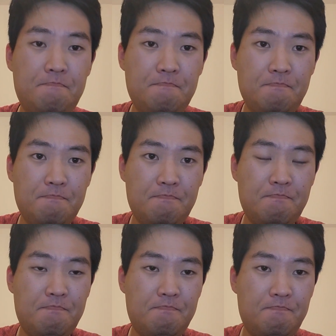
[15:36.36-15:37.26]

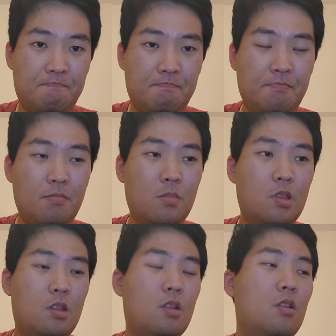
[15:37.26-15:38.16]
(silence)